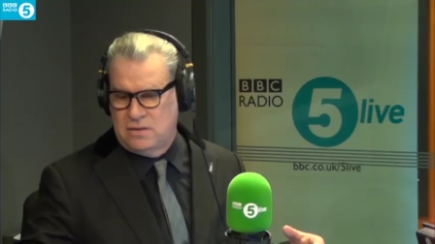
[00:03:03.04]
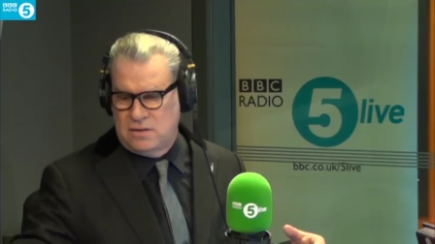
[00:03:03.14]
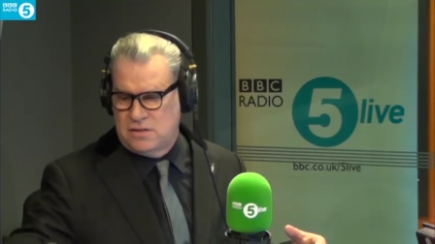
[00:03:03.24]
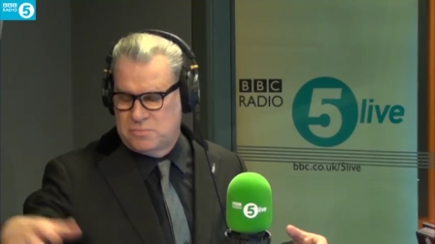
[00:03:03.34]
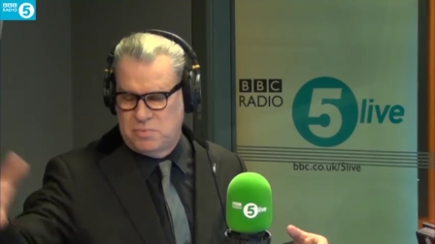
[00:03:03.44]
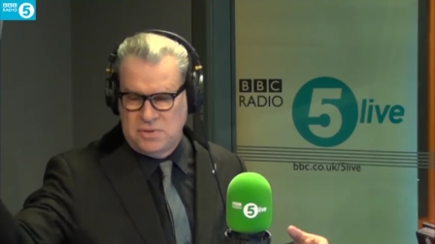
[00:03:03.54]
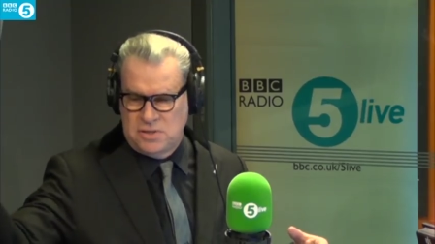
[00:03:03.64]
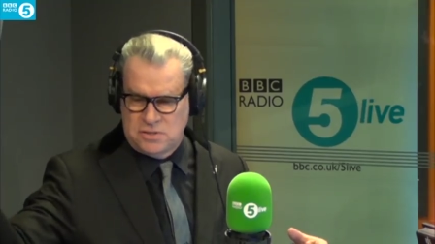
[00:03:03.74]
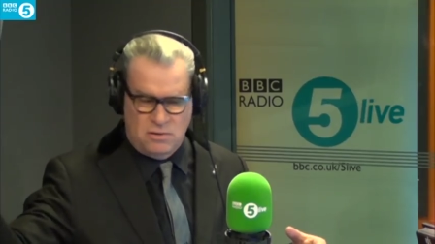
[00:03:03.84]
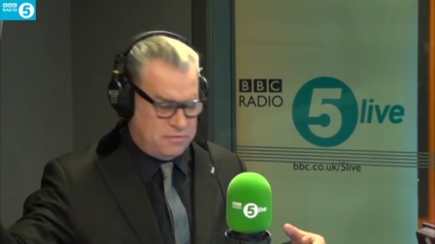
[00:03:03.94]
her husband
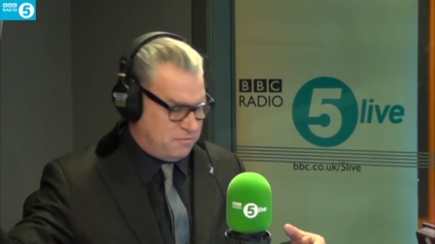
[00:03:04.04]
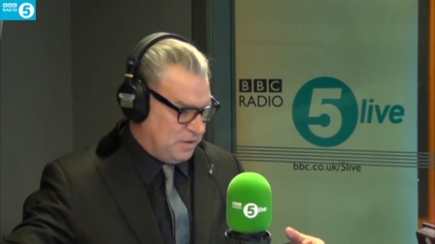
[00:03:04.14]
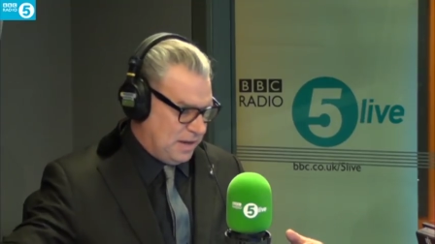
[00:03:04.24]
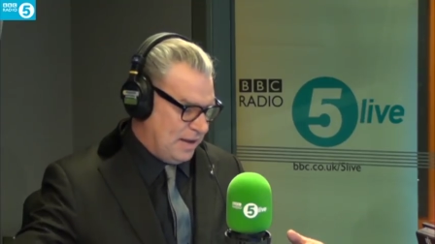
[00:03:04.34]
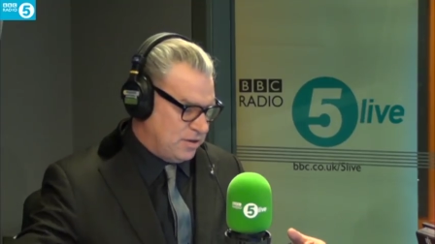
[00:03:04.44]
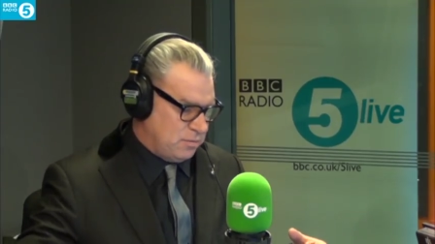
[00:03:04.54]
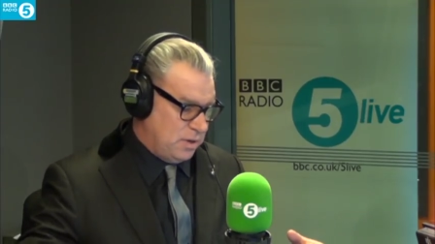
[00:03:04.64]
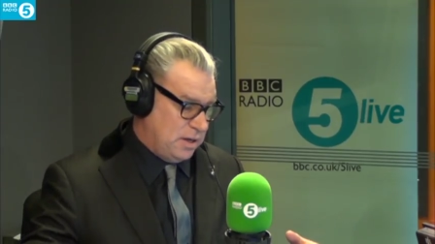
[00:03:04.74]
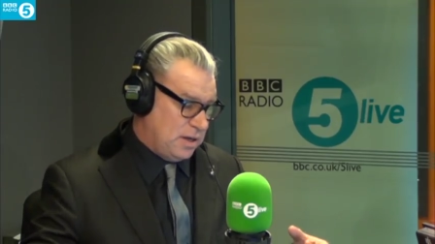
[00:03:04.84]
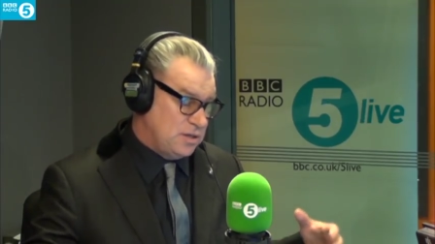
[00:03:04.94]
is off
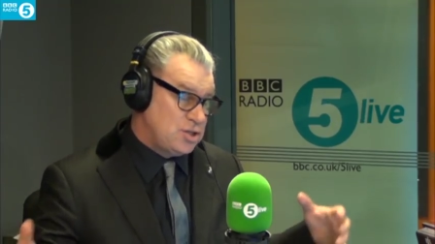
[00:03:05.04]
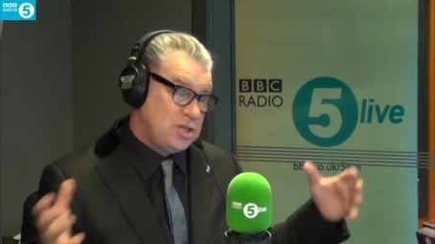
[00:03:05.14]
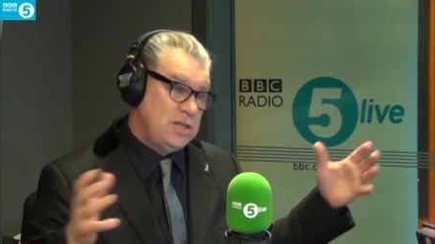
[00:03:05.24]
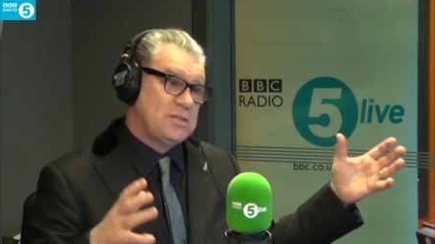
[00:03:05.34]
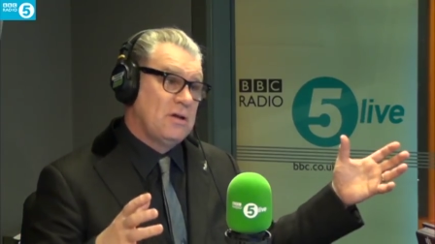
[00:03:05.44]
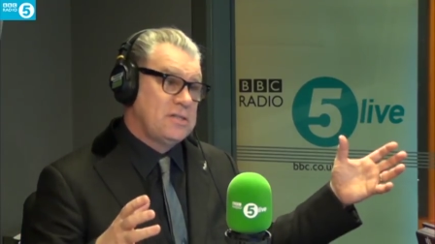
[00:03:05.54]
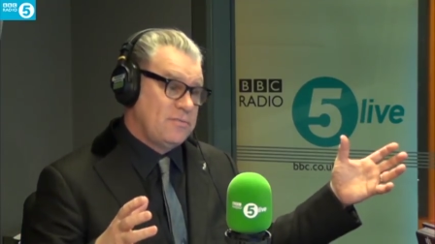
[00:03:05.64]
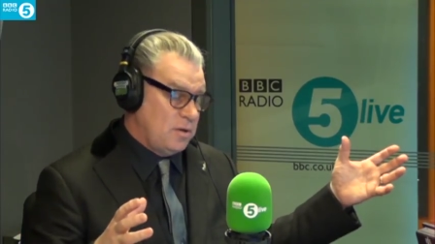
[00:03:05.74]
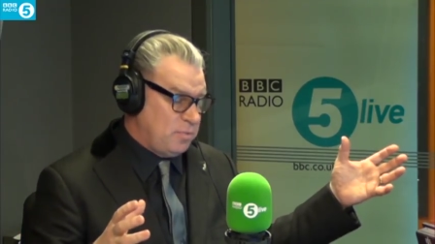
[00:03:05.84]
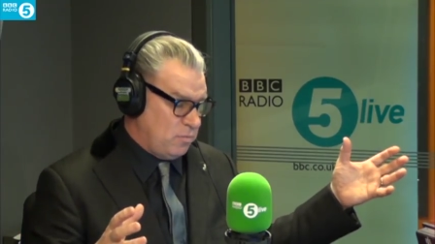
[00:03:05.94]
philandering and she starts
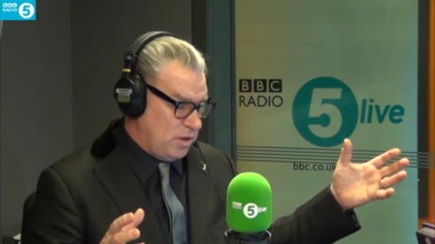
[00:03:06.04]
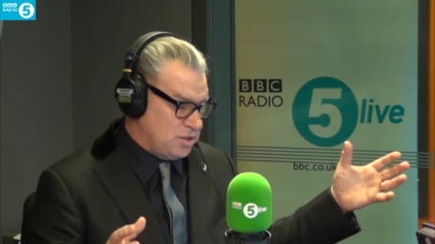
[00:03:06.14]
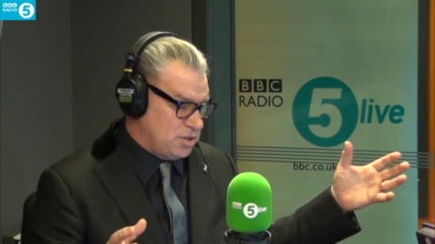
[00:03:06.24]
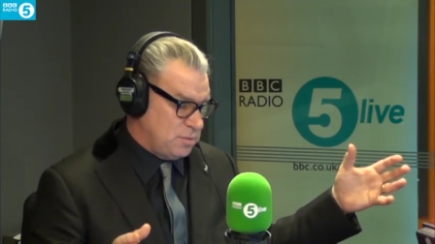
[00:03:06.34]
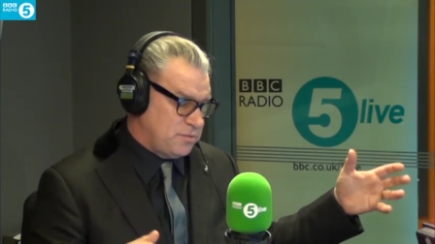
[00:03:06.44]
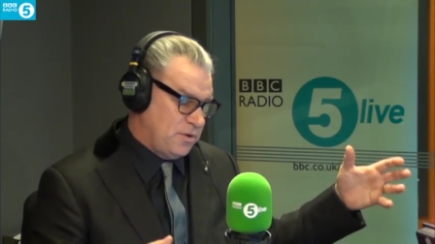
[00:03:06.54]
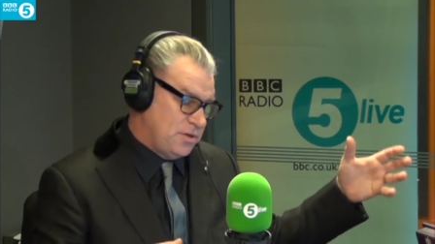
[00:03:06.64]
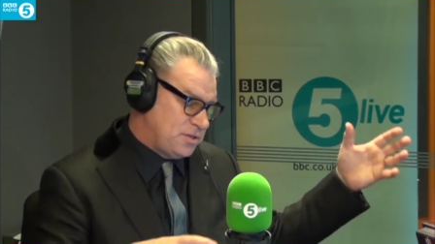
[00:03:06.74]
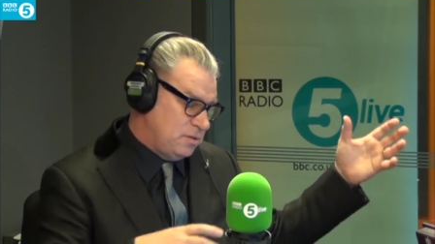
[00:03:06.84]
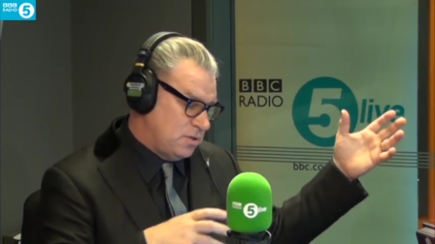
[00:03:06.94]
developing relationships
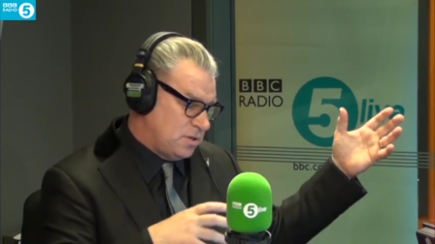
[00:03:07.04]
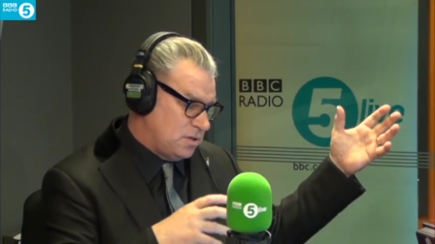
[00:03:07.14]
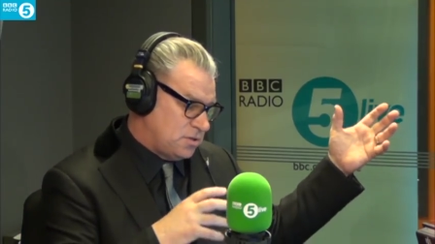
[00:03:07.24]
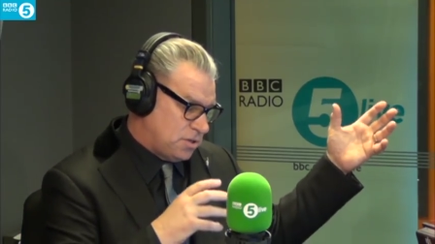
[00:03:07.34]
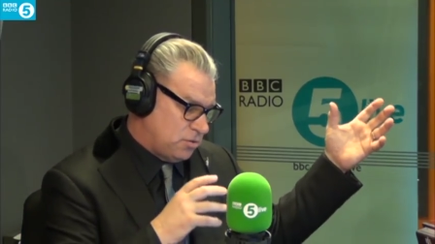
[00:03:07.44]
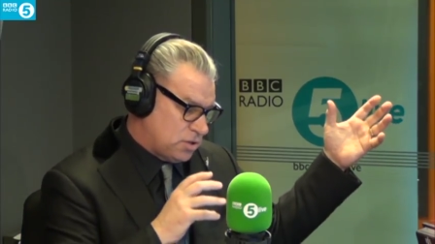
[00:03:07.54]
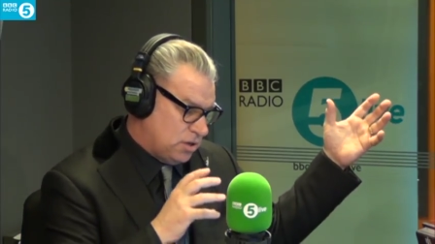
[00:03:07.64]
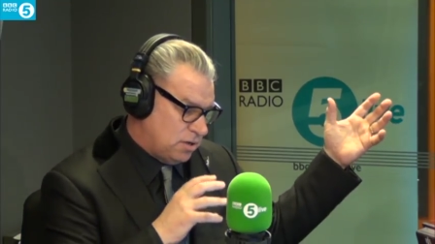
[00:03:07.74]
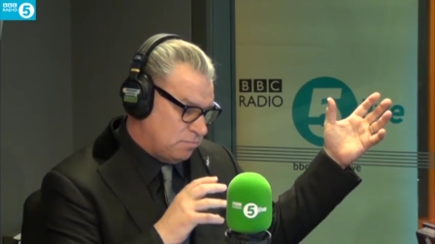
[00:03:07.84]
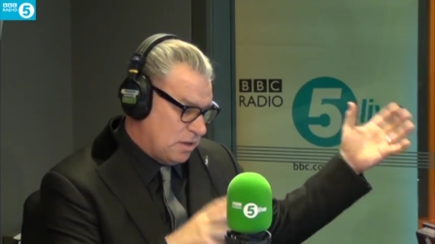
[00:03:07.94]
firstly with a
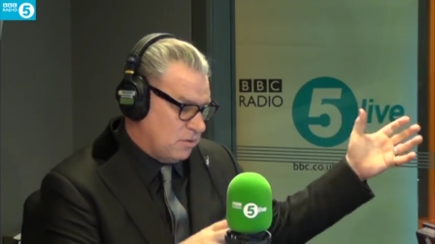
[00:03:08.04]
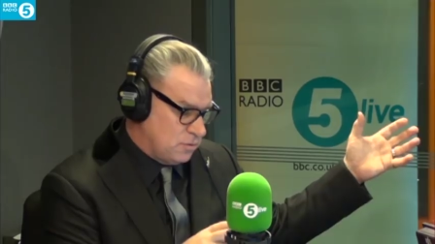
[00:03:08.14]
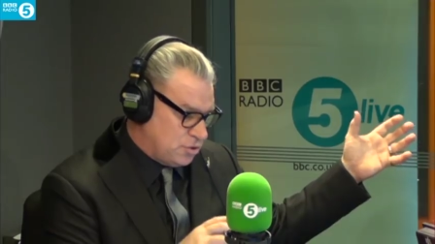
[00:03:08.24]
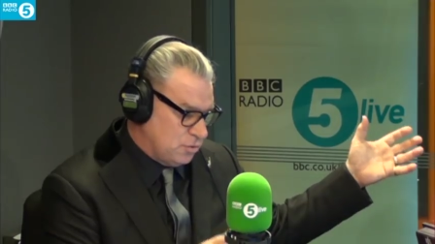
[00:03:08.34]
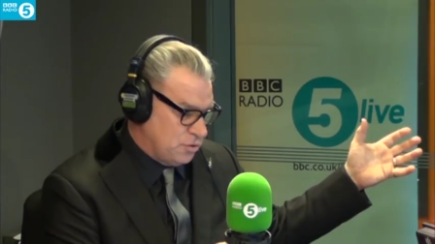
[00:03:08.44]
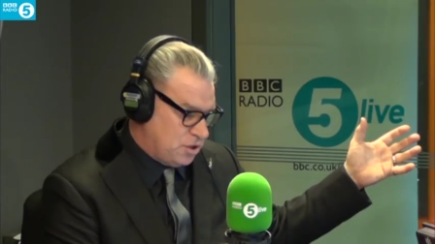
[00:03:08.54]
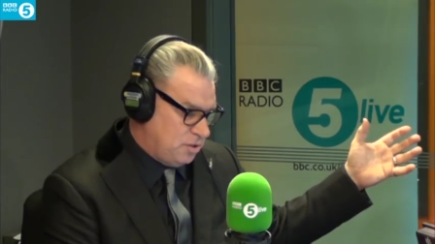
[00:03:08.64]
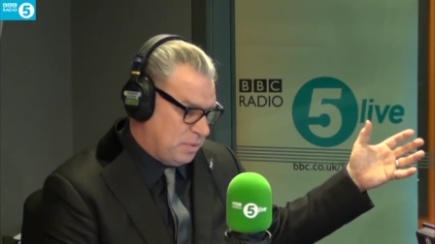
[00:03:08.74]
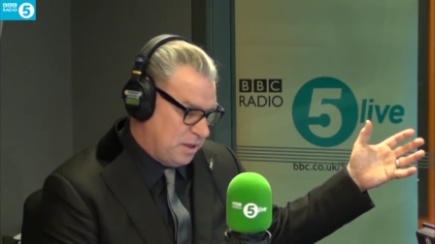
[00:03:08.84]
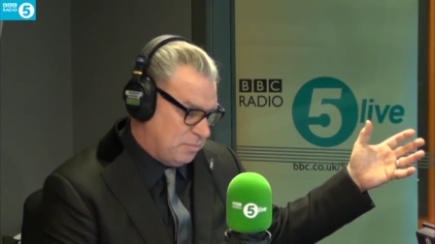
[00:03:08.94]
socialite belle called georgie
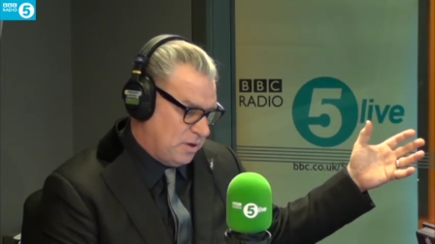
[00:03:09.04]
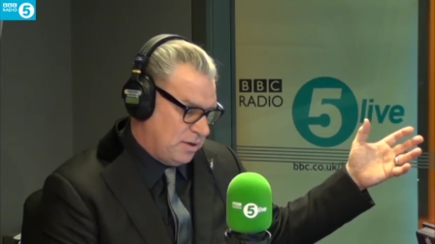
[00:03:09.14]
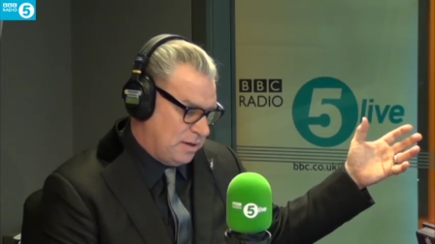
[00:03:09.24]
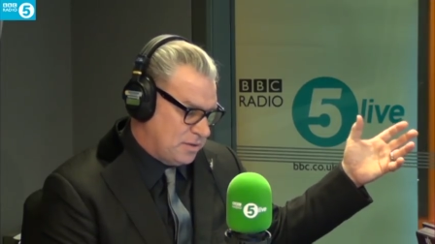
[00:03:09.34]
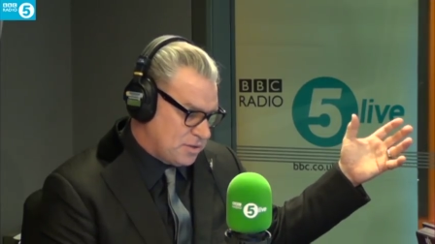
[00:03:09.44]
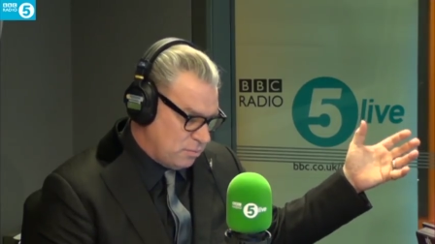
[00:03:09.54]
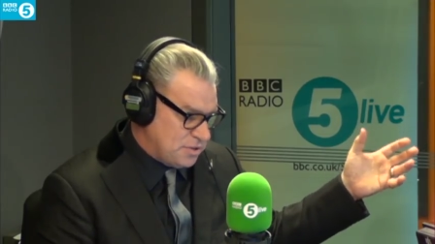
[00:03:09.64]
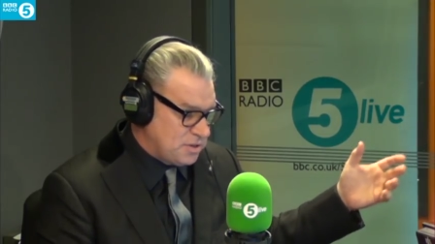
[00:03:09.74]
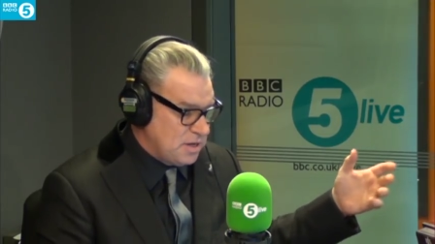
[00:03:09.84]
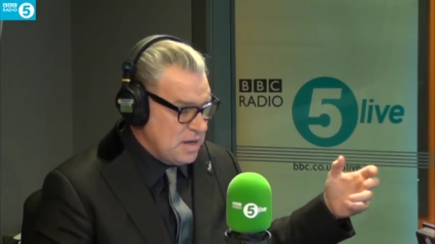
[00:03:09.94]
played by eleanor
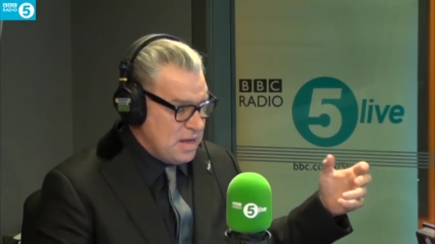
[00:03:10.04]
tomlinson